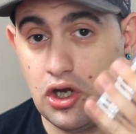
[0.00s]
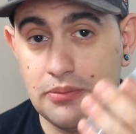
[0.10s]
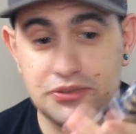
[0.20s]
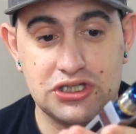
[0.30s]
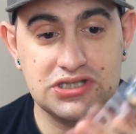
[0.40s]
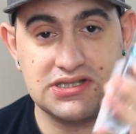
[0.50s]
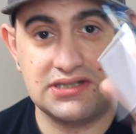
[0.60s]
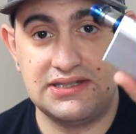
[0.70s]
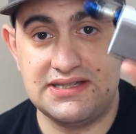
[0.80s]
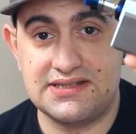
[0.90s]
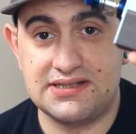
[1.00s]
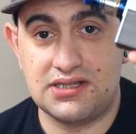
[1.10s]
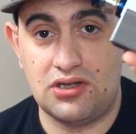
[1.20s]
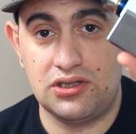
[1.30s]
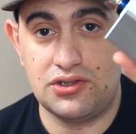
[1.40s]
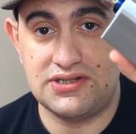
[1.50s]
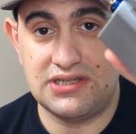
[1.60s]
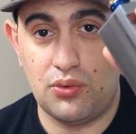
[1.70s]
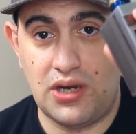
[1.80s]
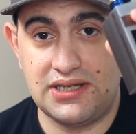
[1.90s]
options. This color you
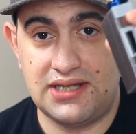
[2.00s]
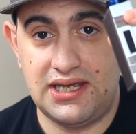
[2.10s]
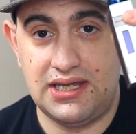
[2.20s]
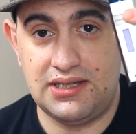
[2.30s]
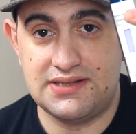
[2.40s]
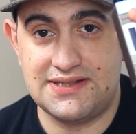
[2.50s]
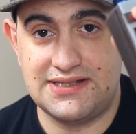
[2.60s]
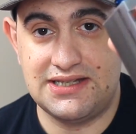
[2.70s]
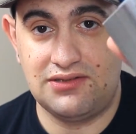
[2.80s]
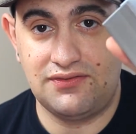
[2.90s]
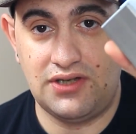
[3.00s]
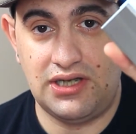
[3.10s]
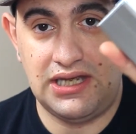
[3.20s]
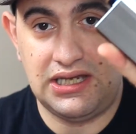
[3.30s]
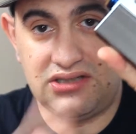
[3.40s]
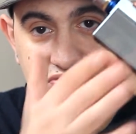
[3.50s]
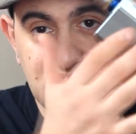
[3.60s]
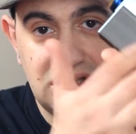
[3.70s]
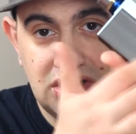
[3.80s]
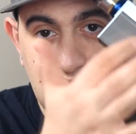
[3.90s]
see right here, silver and
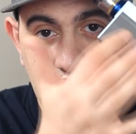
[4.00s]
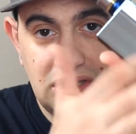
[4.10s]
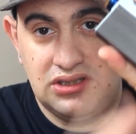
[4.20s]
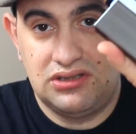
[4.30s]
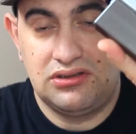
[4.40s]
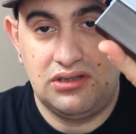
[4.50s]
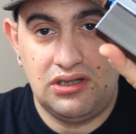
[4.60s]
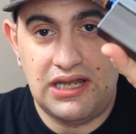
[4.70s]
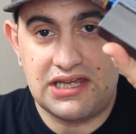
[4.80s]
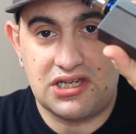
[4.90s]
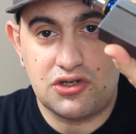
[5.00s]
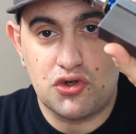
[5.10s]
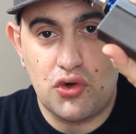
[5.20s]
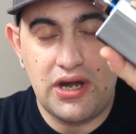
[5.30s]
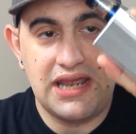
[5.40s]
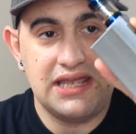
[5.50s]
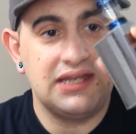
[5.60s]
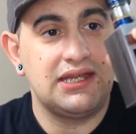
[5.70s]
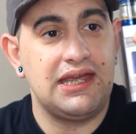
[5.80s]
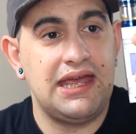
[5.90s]
like gray,
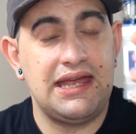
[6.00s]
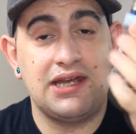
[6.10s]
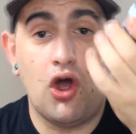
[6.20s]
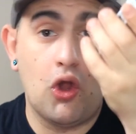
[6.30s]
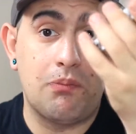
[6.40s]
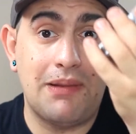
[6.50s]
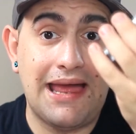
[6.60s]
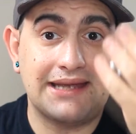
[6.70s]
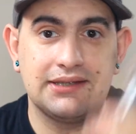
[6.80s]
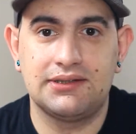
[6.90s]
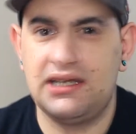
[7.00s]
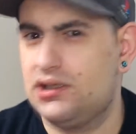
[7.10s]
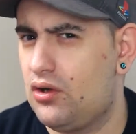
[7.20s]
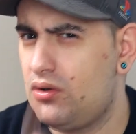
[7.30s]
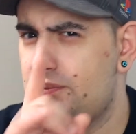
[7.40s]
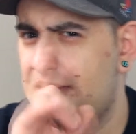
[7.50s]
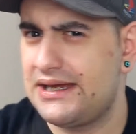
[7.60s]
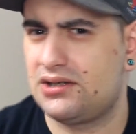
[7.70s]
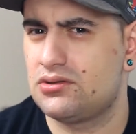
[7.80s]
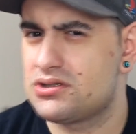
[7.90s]
and all black. And the all
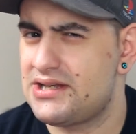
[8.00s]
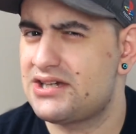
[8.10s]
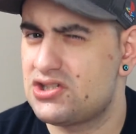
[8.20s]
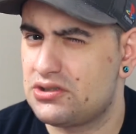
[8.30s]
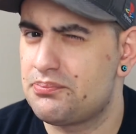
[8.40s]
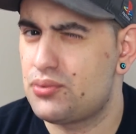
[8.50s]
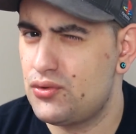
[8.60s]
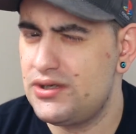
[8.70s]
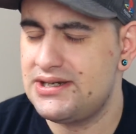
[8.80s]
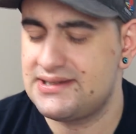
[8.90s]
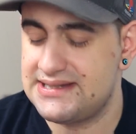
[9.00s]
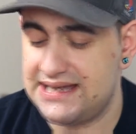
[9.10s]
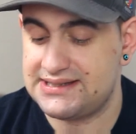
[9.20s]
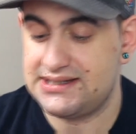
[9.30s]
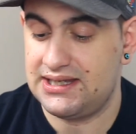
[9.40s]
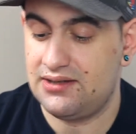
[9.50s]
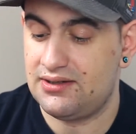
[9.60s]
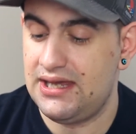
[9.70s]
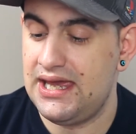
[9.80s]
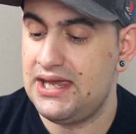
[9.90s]
black looks actually pretty sexy.
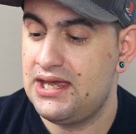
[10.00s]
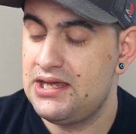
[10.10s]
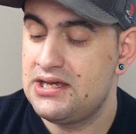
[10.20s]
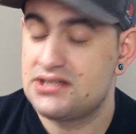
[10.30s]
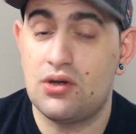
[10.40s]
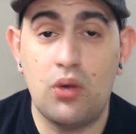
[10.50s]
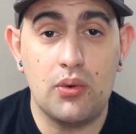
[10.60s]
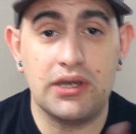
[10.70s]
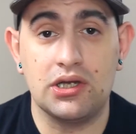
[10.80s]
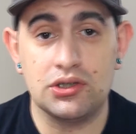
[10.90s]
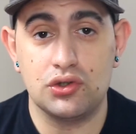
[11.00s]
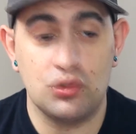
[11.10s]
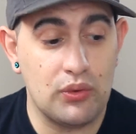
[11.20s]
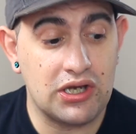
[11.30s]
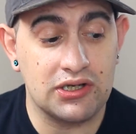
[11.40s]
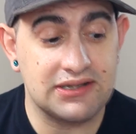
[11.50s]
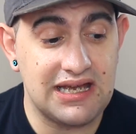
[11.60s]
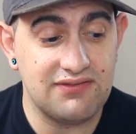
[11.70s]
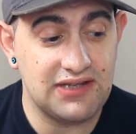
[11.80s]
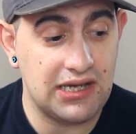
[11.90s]
Okay, so what we're gonna do, we're gonna
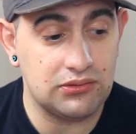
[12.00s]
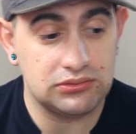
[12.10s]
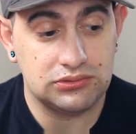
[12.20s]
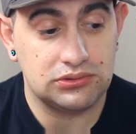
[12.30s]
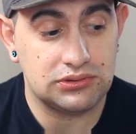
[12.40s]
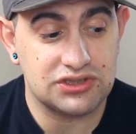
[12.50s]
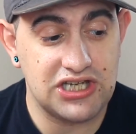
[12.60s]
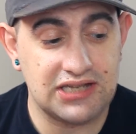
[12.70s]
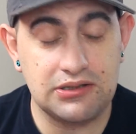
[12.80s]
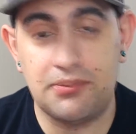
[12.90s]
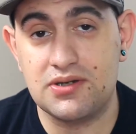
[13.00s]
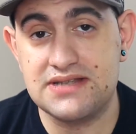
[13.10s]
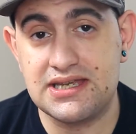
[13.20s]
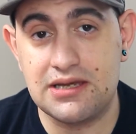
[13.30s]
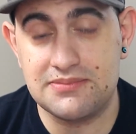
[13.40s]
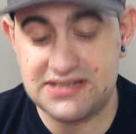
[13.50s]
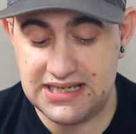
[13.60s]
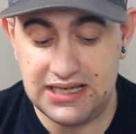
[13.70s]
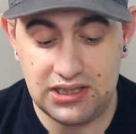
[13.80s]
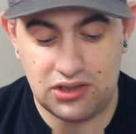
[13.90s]
dive down, check the box it comes
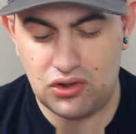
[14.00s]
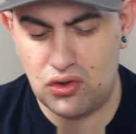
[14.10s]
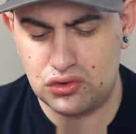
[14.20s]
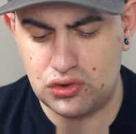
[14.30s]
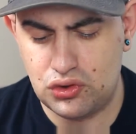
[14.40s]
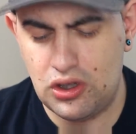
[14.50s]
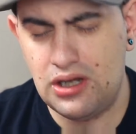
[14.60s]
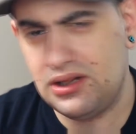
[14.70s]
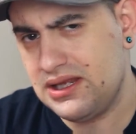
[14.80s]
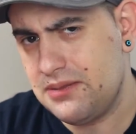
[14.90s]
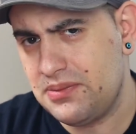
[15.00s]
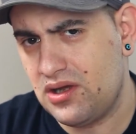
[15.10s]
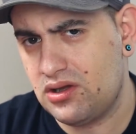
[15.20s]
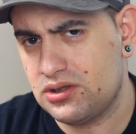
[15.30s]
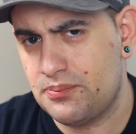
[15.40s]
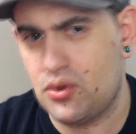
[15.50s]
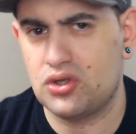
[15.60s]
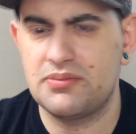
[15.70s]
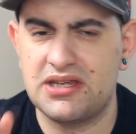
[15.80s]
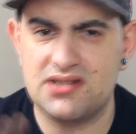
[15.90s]
in, go through a little bit on the
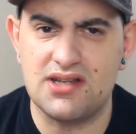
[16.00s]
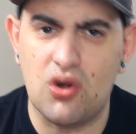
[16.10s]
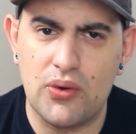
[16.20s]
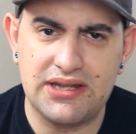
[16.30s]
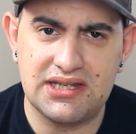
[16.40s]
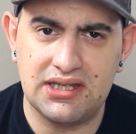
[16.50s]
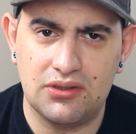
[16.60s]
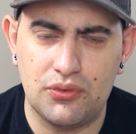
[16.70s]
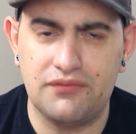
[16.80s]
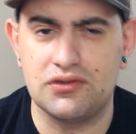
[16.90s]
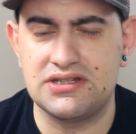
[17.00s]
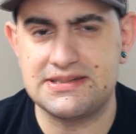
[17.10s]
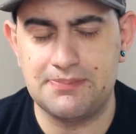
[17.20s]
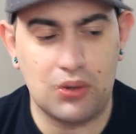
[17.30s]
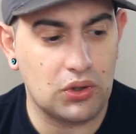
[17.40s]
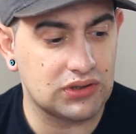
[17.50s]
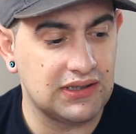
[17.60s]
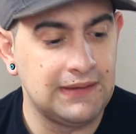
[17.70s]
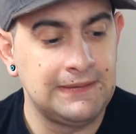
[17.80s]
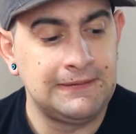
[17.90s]
board because I already reviewed this board.
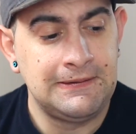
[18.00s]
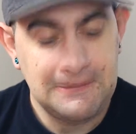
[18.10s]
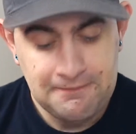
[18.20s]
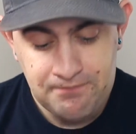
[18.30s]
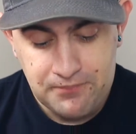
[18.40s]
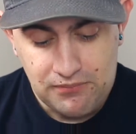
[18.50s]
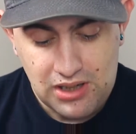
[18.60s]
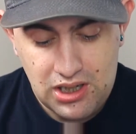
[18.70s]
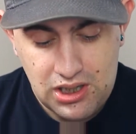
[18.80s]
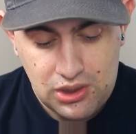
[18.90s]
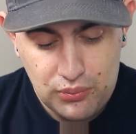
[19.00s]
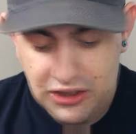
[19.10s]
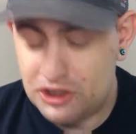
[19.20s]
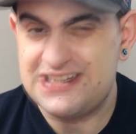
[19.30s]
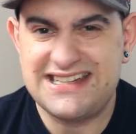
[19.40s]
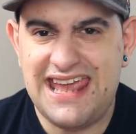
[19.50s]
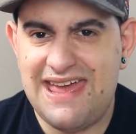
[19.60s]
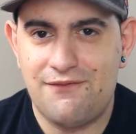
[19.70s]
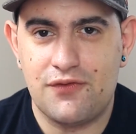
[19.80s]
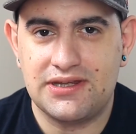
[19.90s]
We're gonna see
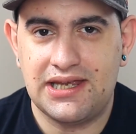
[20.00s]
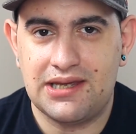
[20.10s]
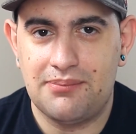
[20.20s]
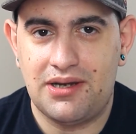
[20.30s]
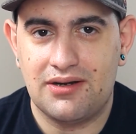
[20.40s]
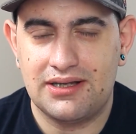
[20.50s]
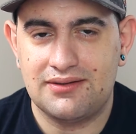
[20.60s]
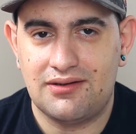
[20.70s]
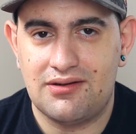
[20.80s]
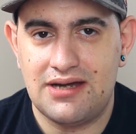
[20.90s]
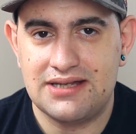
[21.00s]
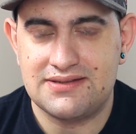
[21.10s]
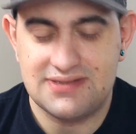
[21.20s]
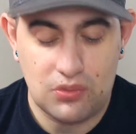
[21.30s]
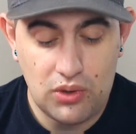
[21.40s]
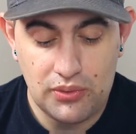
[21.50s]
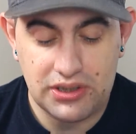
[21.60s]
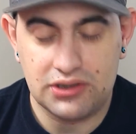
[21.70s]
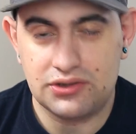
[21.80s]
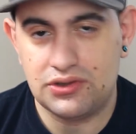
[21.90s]
everything about it. Alright, so what we're
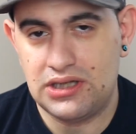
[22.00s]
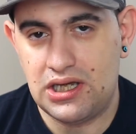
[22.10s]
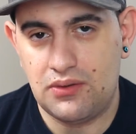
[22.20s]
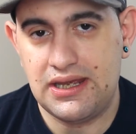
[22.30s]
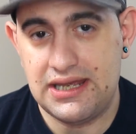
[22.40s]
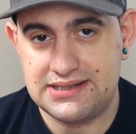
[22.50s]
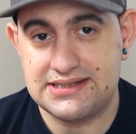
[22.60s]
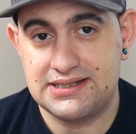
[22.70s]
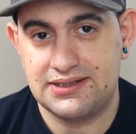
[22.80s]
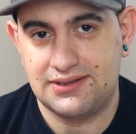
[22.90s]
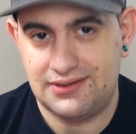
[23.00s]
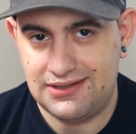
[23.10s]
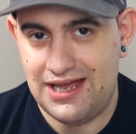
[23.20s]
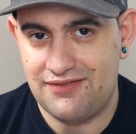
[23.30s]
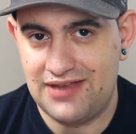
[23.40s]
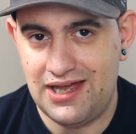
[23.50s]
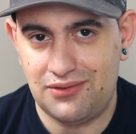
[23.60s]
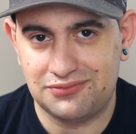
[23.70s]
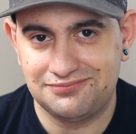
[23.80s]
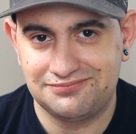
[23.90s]
gonna do now is dive down.